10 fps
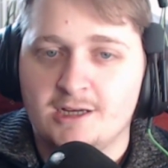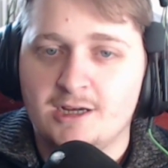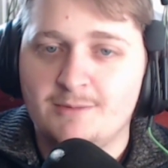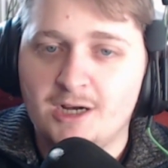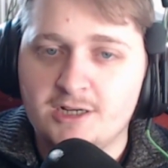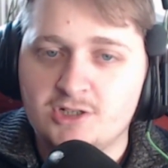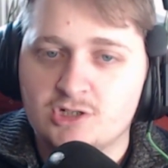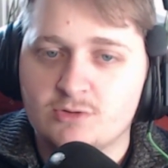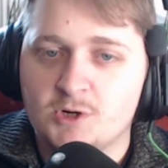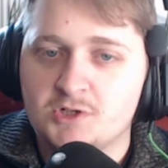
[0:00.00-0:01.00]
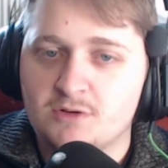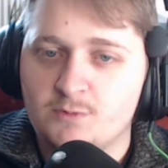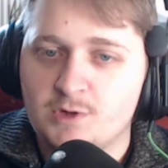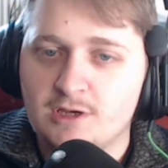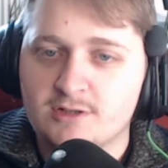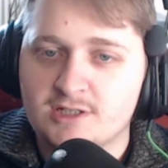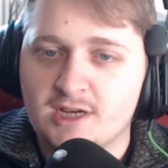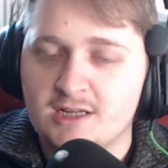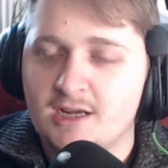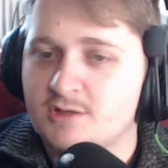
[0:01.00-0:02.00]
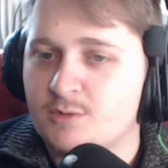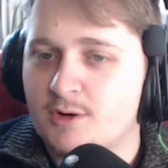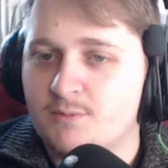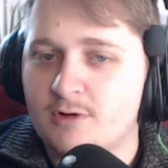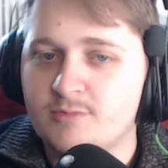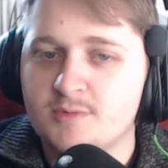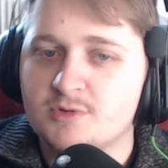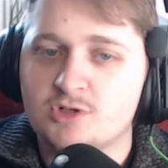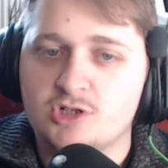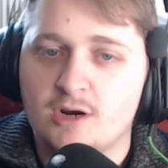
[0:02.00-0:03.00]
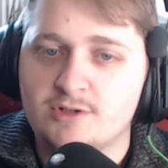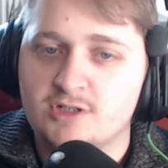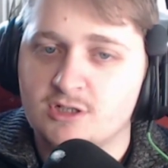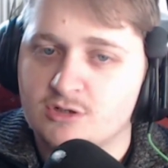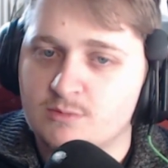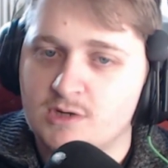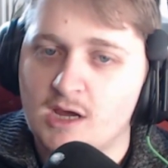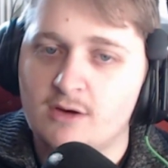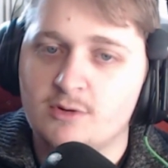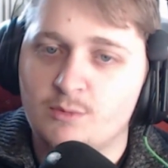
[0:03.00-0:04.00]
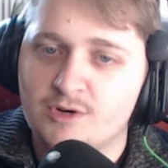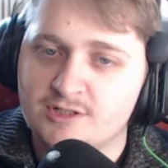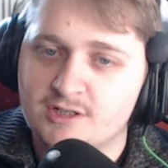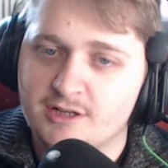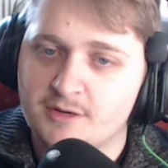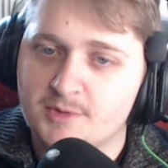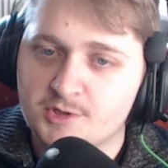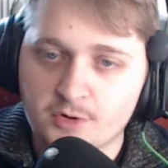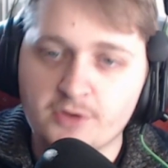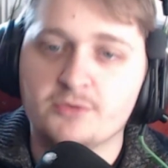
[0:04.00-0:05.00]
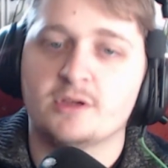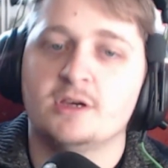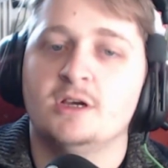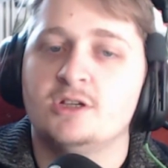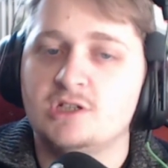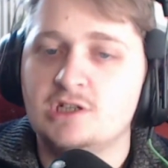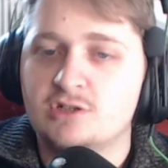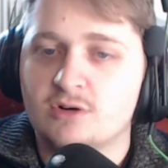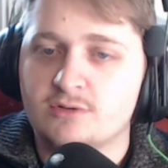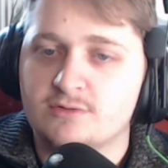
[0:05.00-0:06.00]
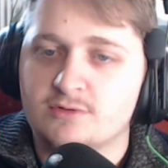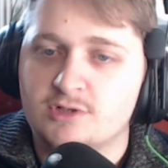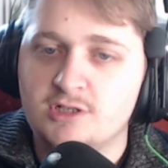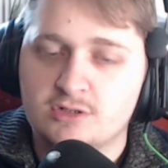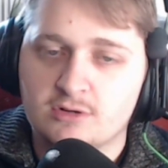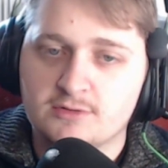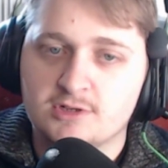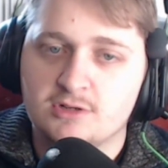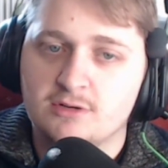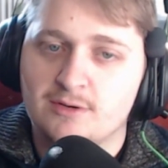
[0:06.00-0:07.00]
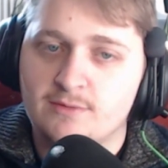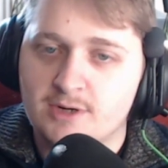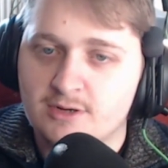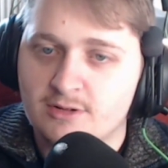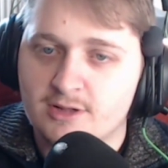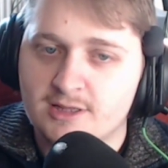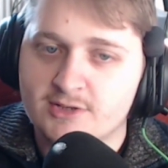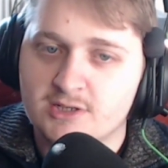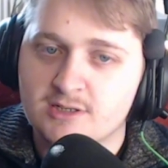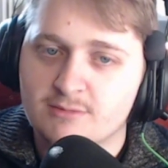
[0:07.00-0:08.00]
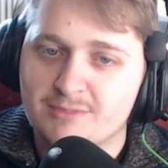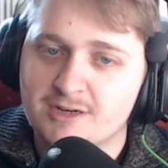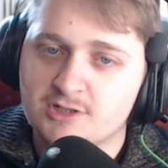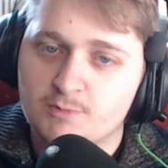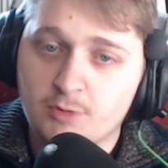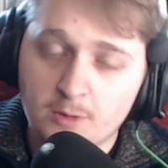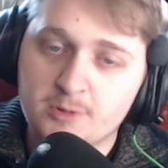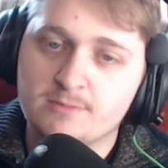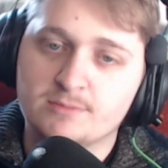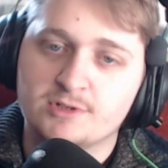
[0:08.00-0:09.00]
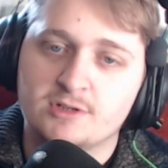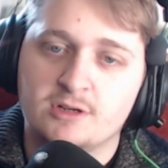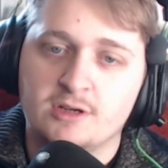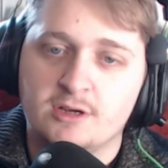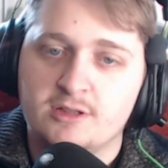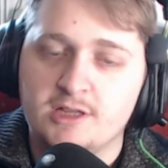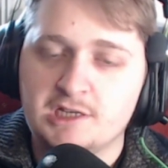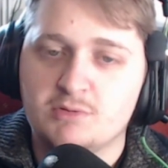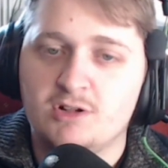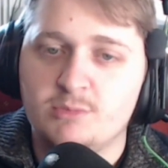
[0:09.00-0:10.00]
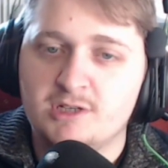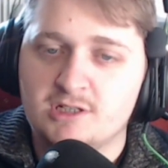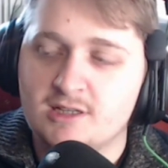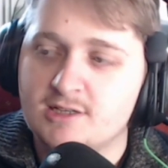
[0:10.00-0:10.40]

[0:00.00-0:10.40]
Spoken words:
Martin's stressed up with the on-set days, racked with problems as Sharon sits him down and wants to tell him the truth. She struggles to do it while listening to Martin's problems. This while Mr.